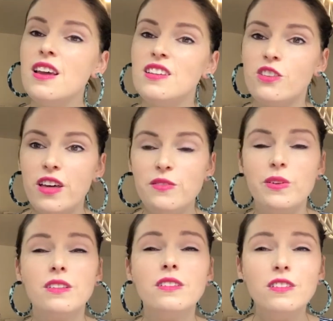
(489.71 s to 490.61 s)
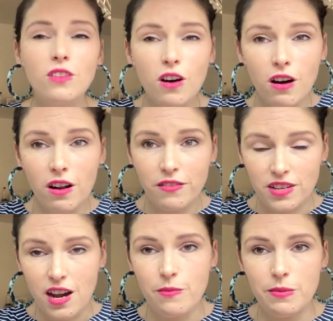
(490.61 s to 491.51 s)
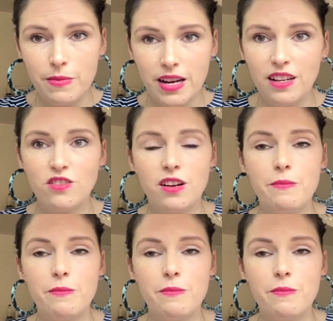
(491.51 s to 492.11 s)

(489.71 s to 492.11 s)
So they've spent a lot of time and money trying